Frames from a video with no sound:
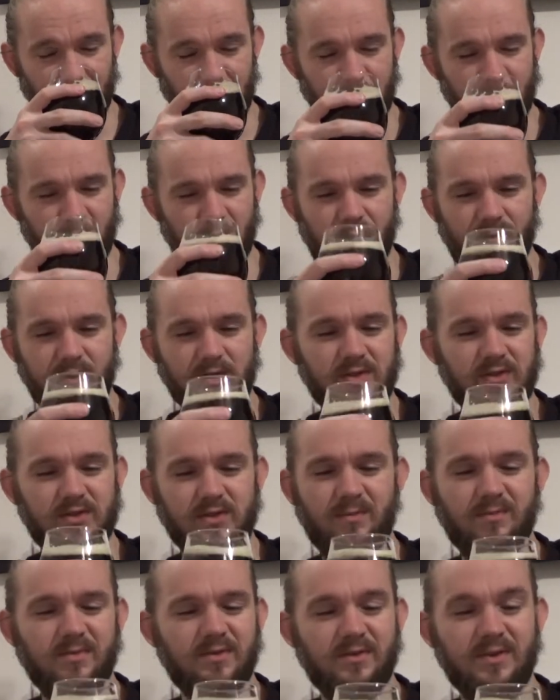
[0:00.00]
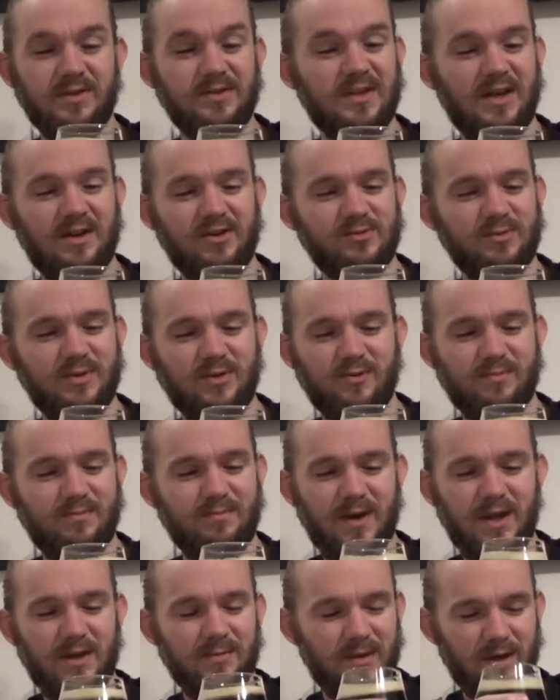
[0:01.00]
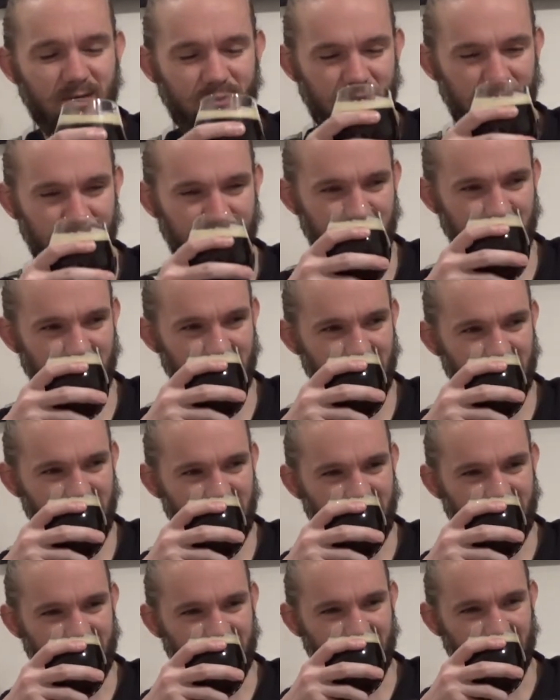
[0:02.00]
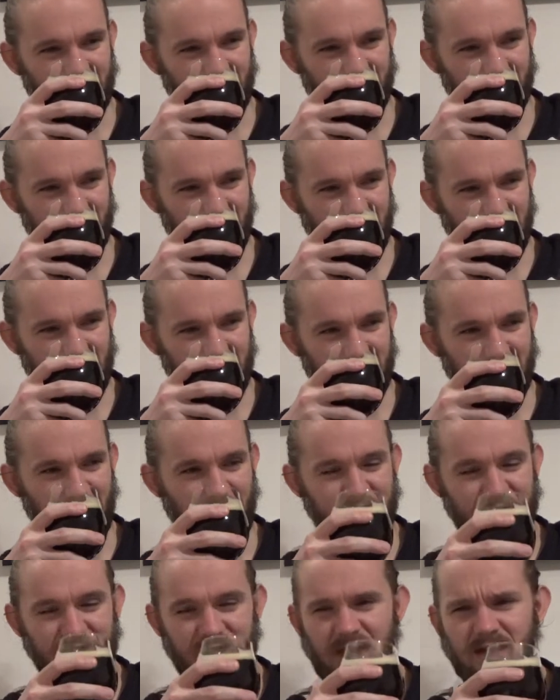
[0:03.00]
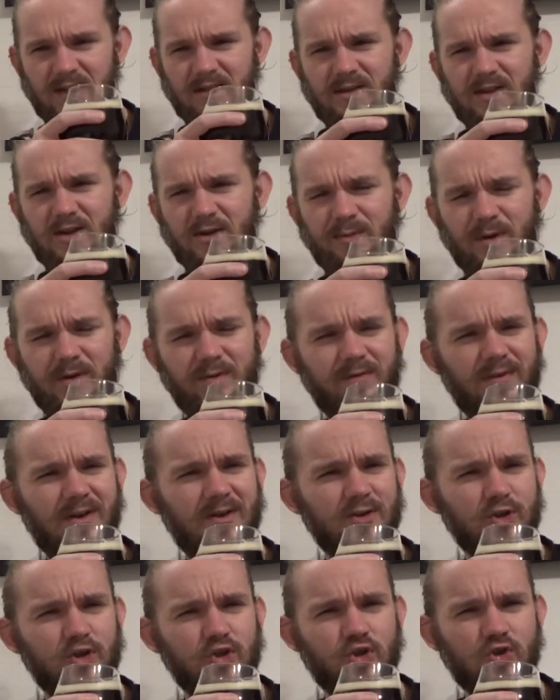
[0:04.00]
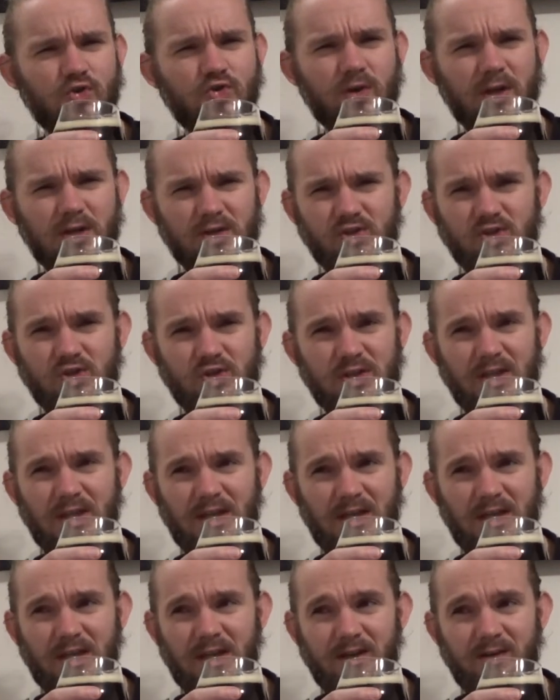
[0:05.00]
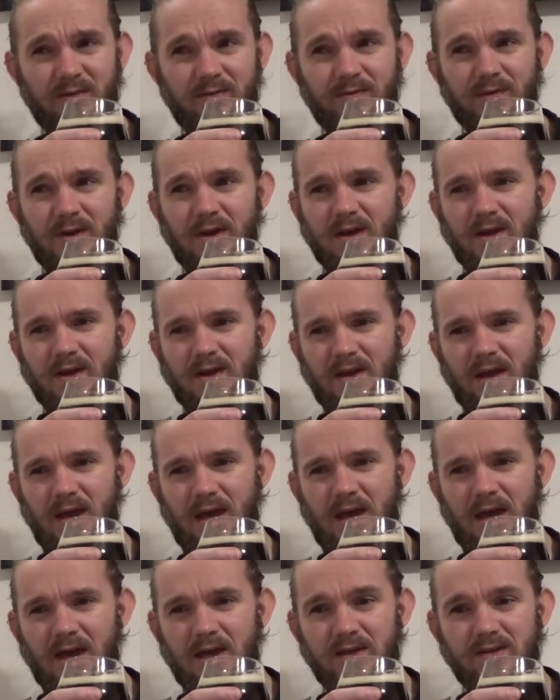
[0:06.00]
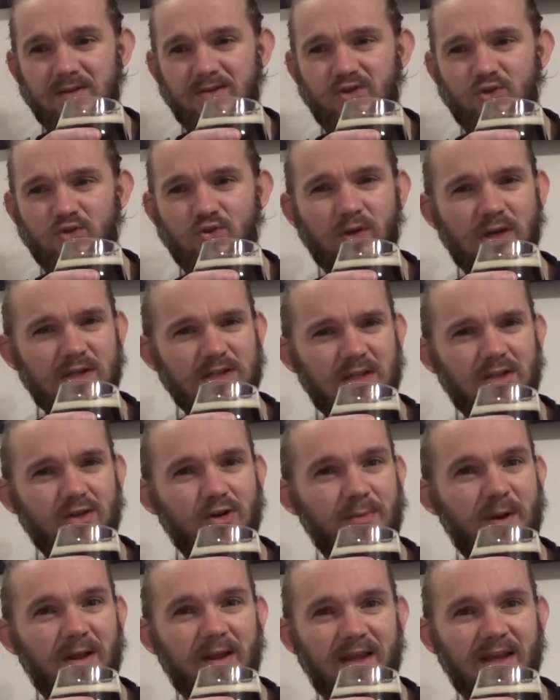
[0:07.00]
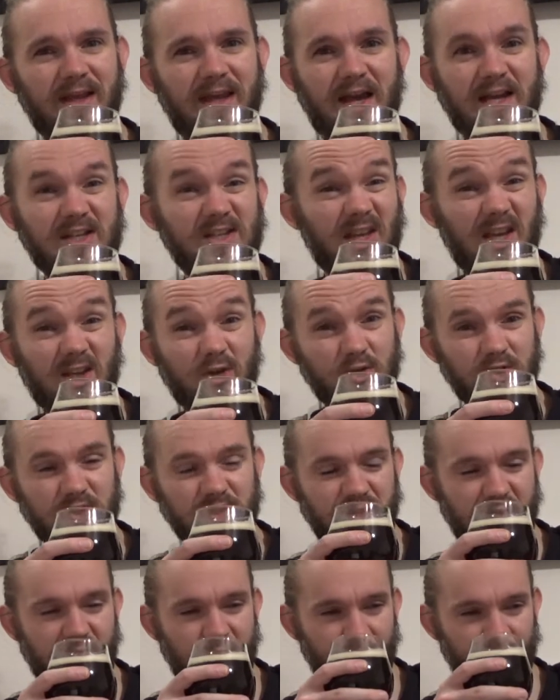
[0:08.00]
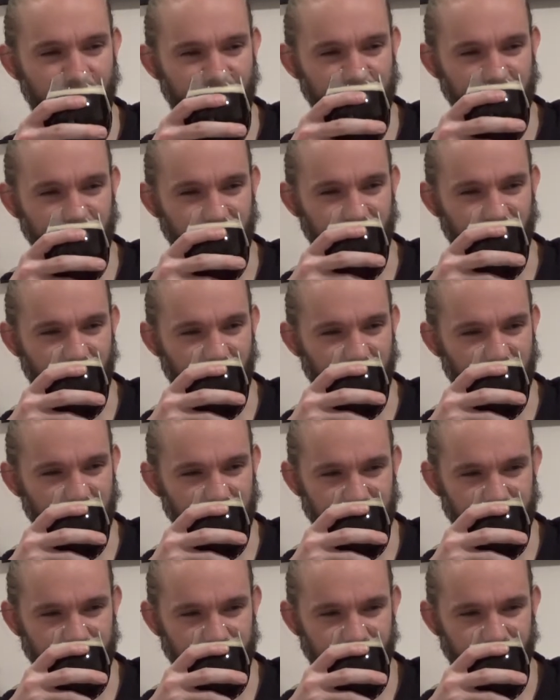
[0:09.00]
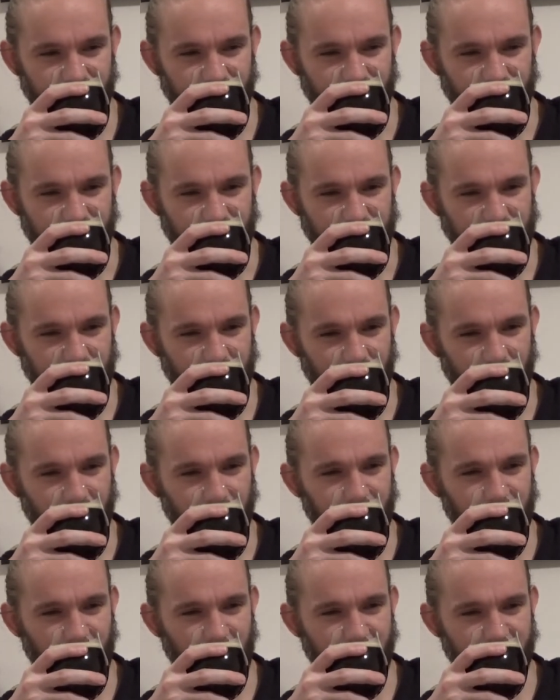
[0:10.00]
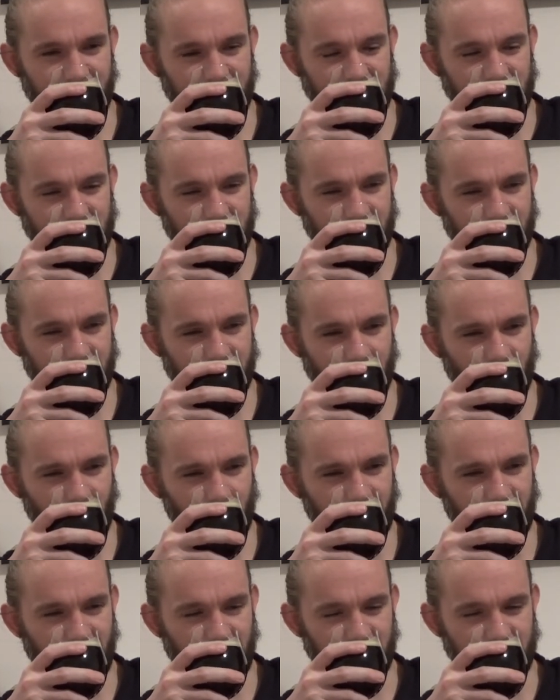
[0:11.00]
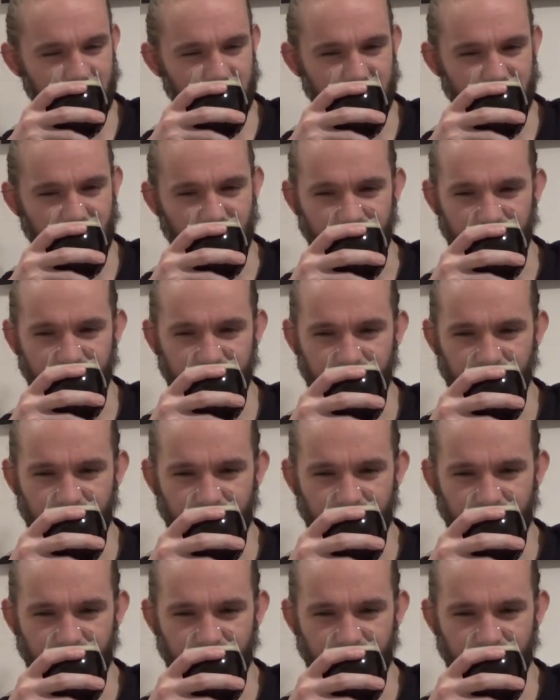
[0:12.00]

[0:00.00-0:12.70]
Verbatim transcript: but there is something that tells me there might be a wee bit of uh, cascade in there, but in fairness Chinook is just like a kind of, uh, Chinook is a little bit like cascade on steroids in fairness, similar flavours and profiles and stuff